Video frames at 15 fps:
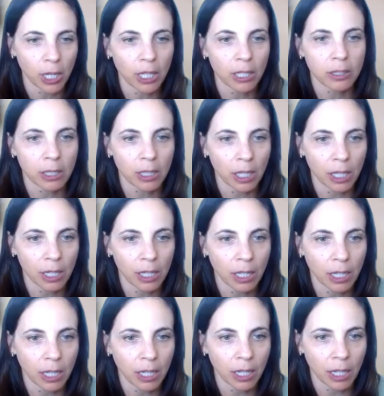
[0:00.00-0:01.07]

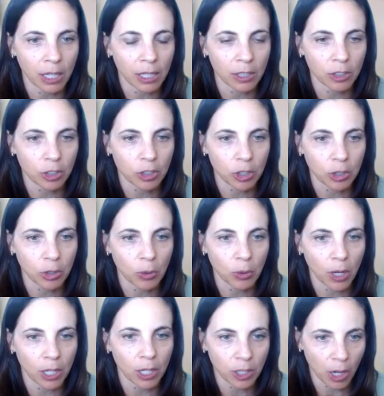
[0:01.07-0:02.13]
translated
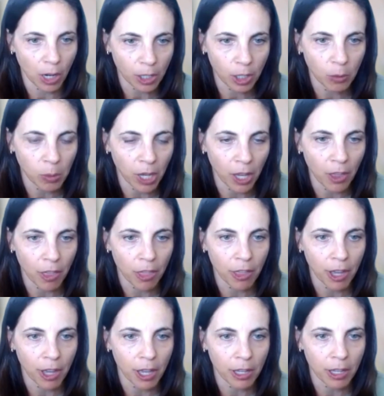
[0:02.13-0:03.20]
into a document
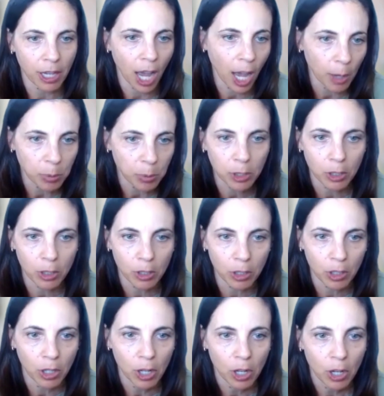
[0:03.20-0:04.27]
that
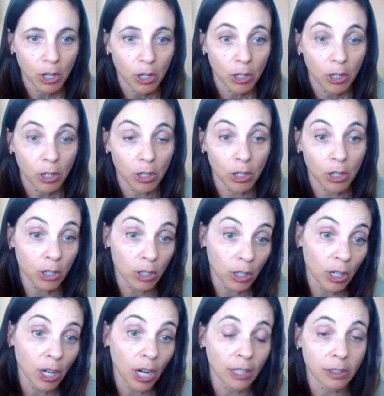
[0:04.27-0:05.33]
captured
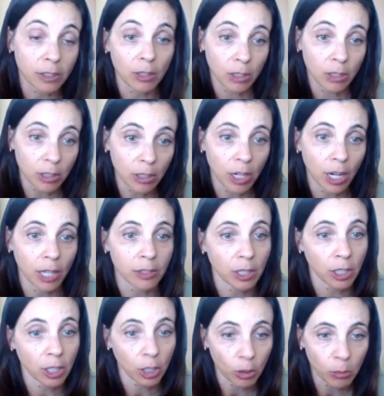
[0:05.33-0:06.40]
her as a learner, as
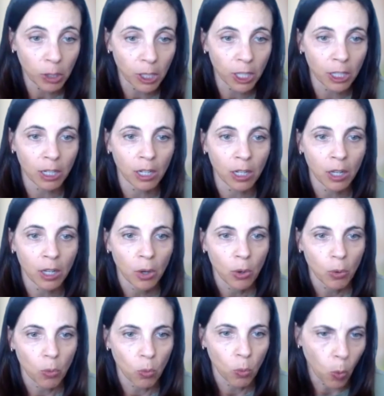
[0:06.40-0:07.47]
a human
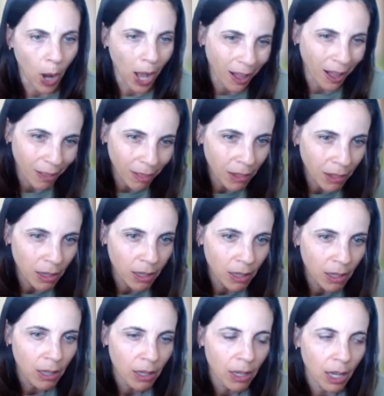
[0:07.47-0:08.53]
well.
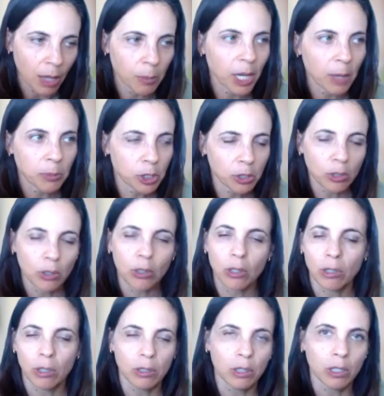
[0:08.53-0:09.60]
I mean, I'm
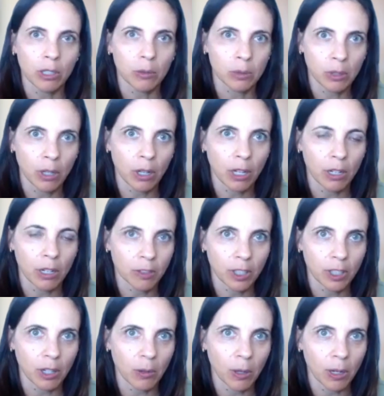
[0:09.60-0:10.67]
sure, you know, it was long enough
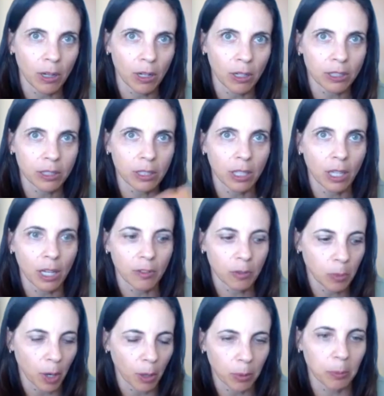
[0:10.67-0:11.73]
ago, and honestly,
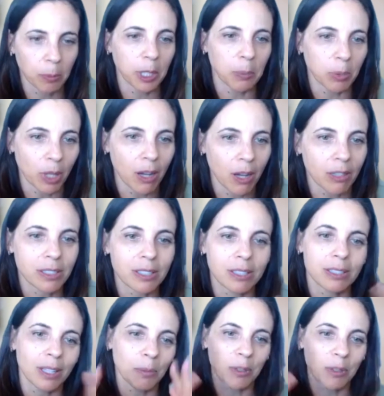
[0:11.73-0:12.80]
I've probably blocked
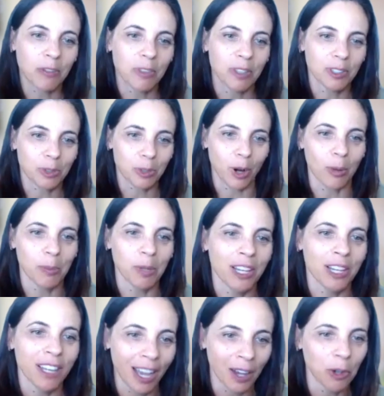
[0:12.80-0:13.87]
some of the
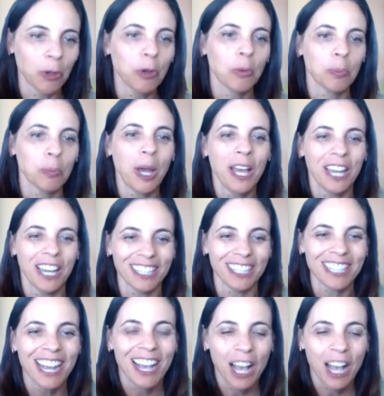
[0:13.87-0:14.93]
trauma out,
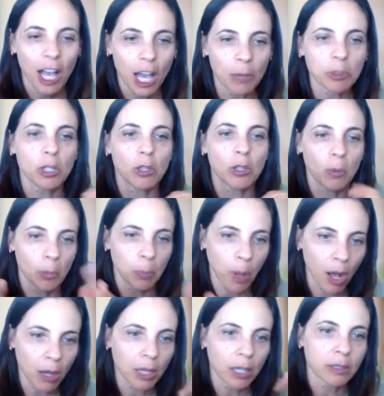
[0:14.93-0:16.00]
but I'm sure there were
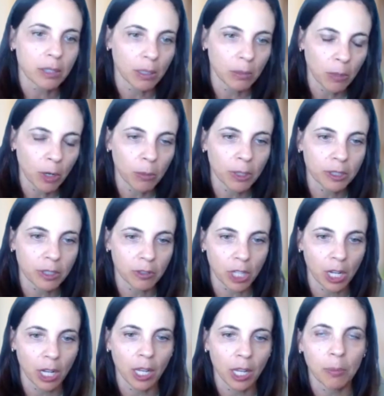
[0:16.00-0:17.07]
pockets and moments of
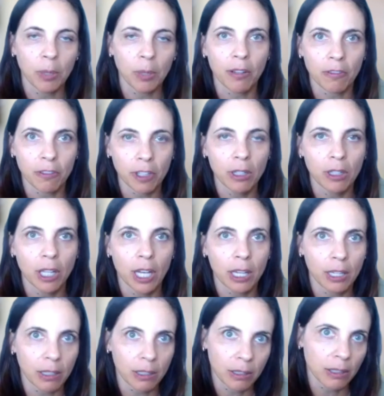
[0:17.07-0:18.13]
time. But I feel
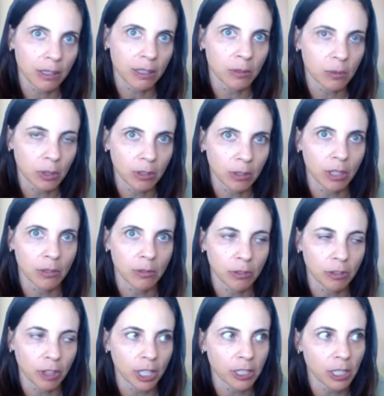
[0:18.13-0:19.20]
like in
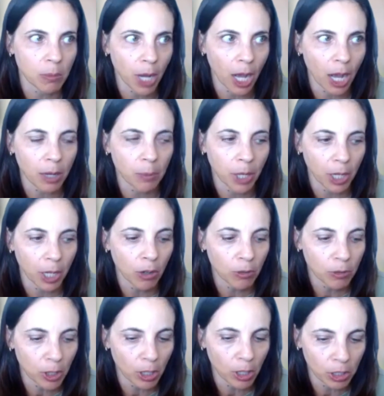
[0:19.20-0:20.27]
reflecting back, my
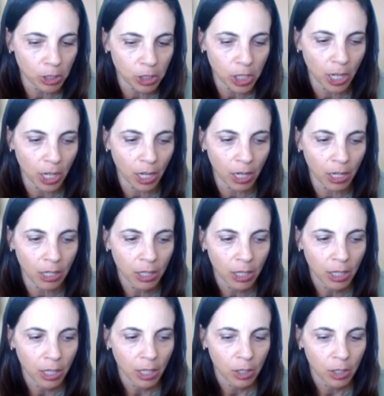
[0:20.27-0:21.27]
overarching